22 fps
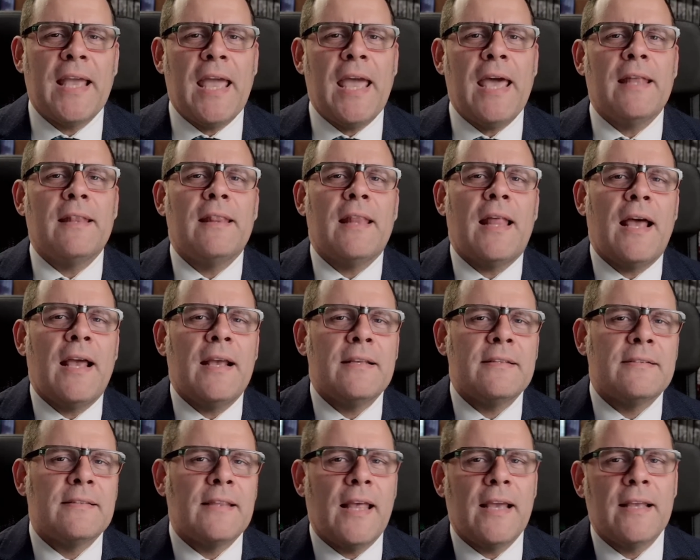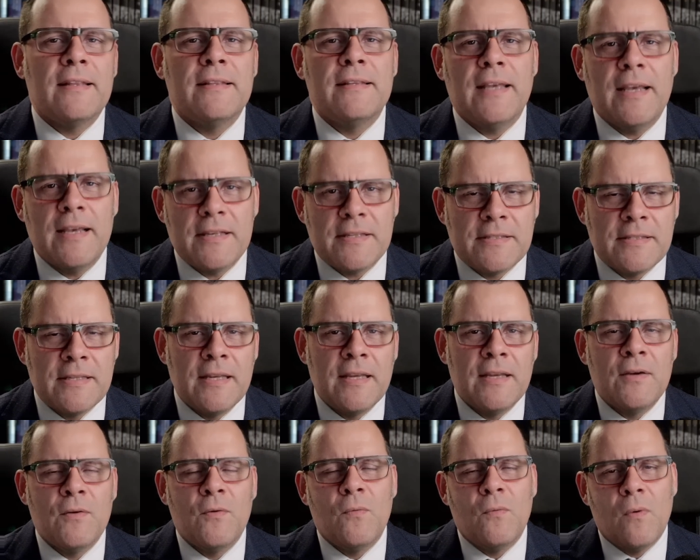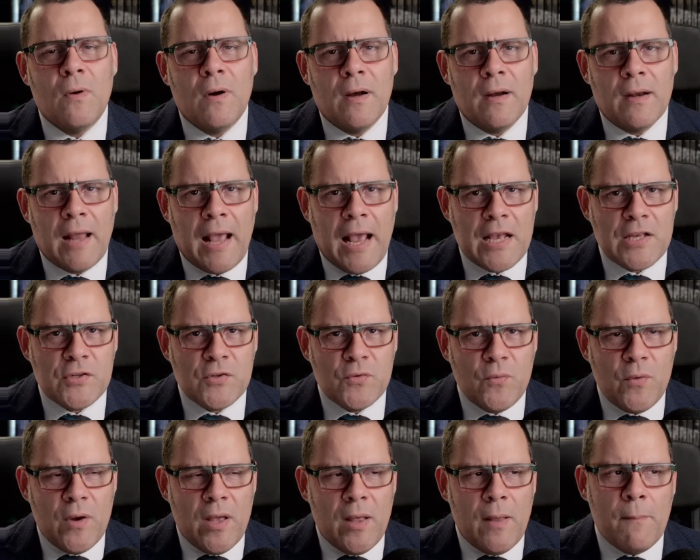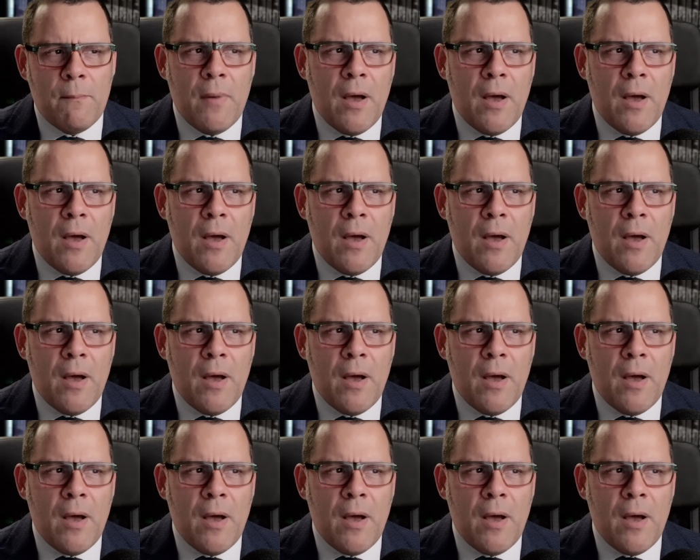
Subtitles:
headlines like this one as well.